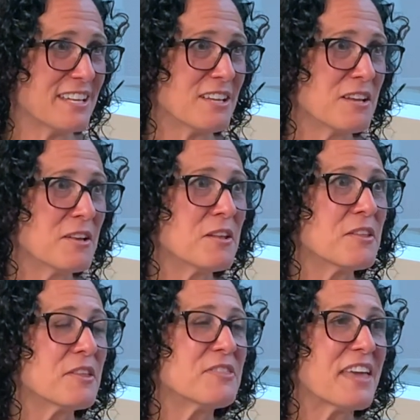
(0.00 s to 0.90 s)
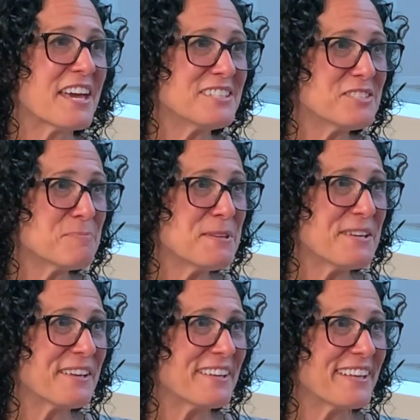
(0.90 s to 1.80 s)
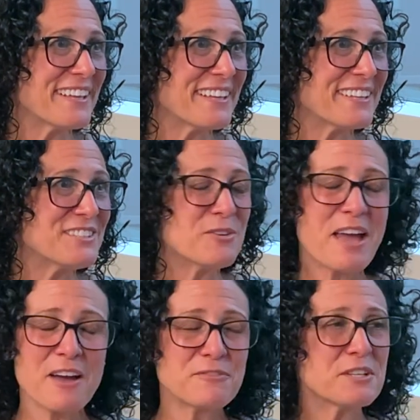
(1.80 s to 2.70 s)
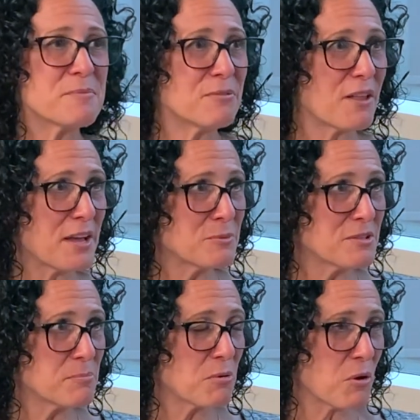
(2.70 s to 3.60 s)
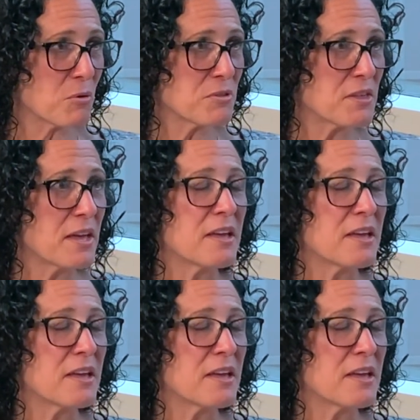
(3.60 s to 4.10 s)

Oh gosh, that is comply be- with both. You have to comply with both. Right.